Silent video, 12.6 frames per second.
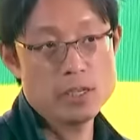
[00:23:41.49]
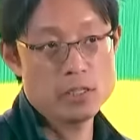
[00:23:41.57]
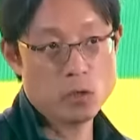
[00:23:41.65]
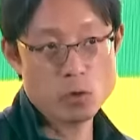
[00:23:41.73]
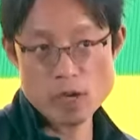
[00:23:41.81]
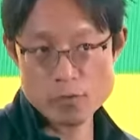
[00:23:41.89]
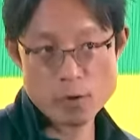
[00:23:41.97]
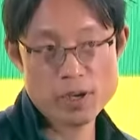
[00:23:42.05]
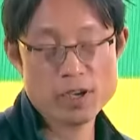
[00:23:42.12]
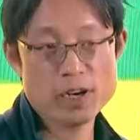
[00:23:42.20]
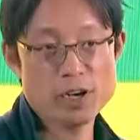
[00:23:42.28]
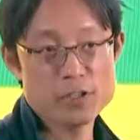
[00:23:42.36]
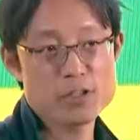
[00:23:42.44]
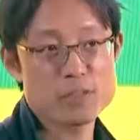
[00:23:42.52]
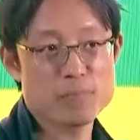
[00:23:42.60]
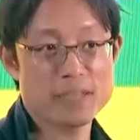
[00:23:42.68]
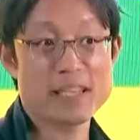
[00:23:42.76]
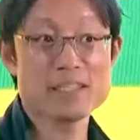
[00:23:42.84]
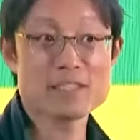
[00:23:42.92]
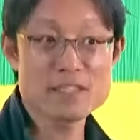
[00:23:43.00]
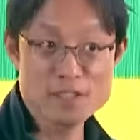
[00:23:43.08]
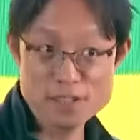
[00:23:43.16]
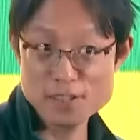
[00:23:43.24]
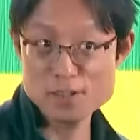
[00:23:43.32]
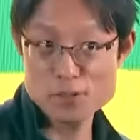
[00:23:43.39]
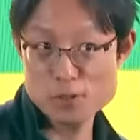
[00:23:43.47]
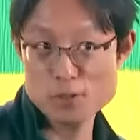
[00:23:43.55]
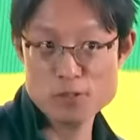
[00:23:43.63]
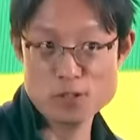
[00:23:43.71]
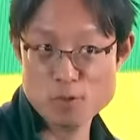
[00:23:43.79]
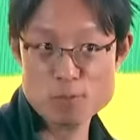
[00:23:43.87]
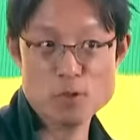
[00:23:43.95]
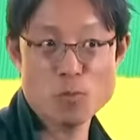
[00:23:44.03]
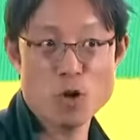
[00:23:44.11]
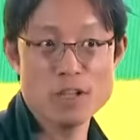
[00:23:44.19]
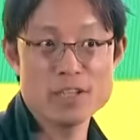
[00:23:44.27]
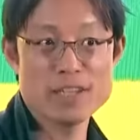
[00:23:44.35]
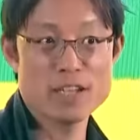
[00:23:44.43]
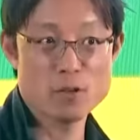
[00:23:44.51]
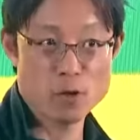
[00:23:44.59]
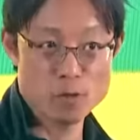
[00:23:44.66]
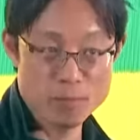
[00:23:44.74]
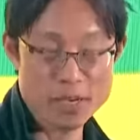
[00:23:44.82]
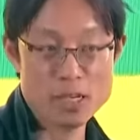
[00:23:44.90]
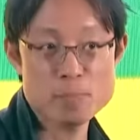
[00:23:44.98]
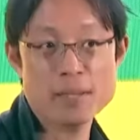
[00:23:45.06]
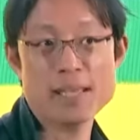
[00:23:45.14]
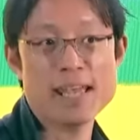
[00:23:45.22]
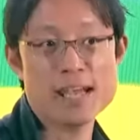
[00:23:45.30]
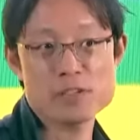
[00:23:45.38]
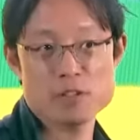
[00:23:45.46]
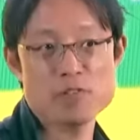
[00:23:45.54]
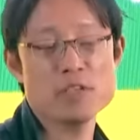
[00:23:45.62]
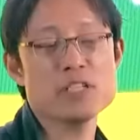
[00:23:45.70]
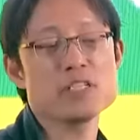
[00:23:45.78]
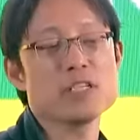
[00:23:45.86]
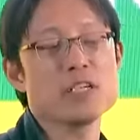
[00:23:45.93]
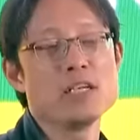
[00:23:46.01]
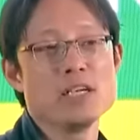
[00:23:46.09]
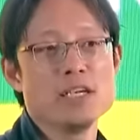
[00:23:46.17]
don't have credit cards, but can still use a crypto wallet and earn money playing Axie Infinity,